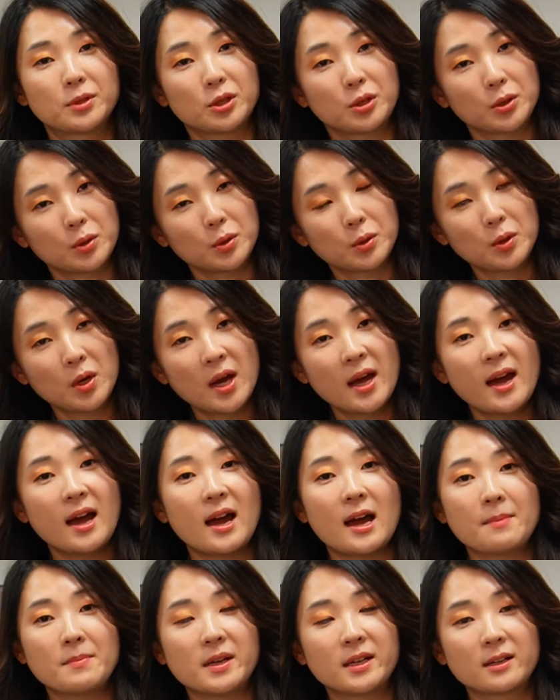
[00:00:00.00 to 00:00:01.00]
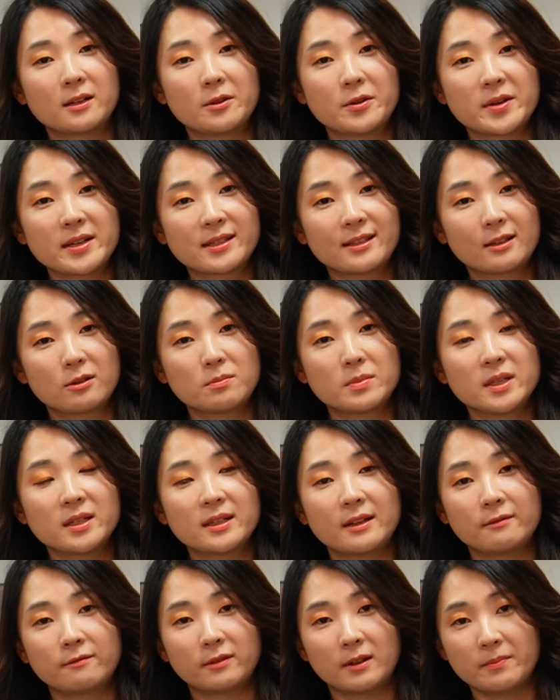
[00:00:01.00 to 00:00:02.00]
to and including
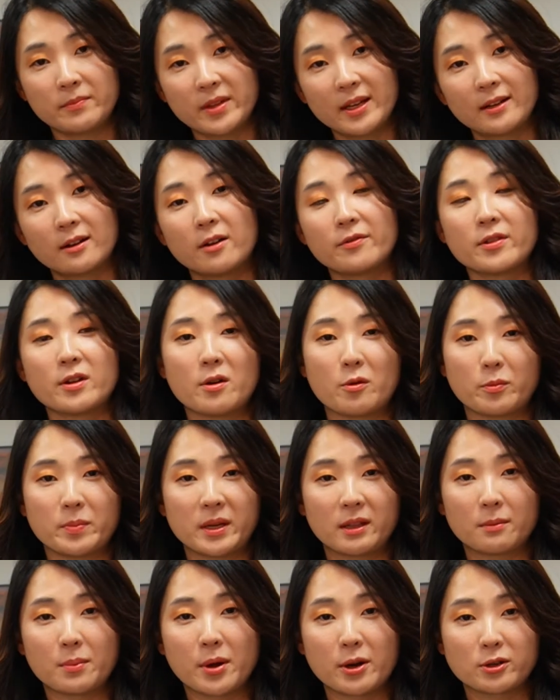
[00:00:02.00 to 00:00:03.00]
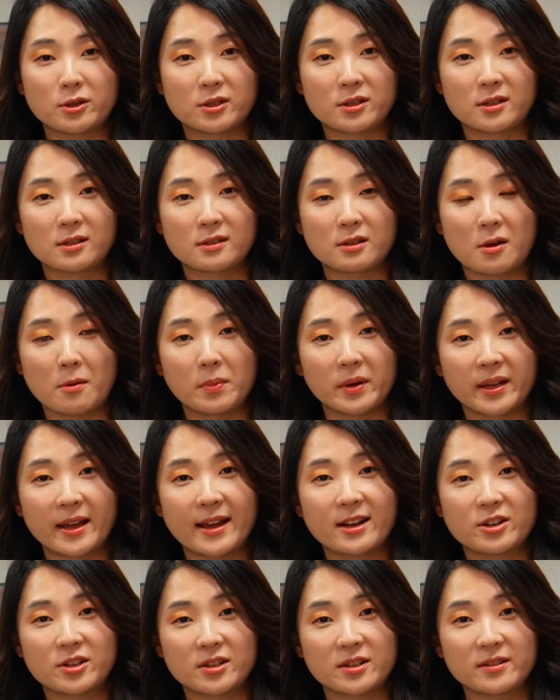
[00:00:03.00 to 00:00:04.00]
settlement, and from then on it will be the purchaser's
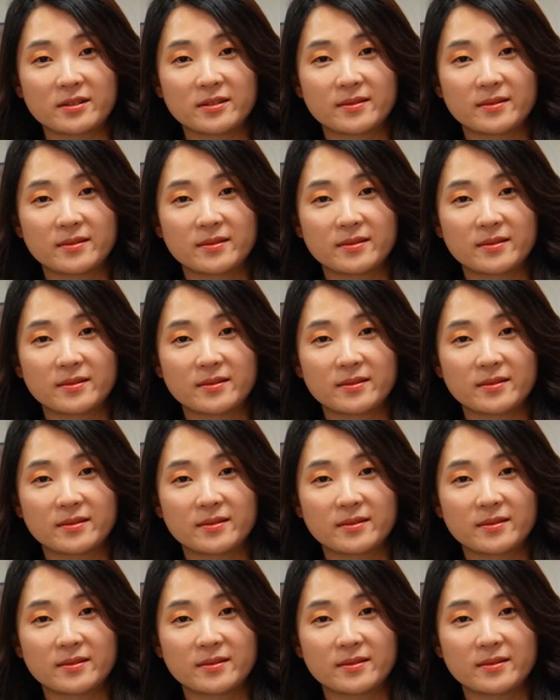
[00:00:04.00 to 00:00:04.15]
obligation.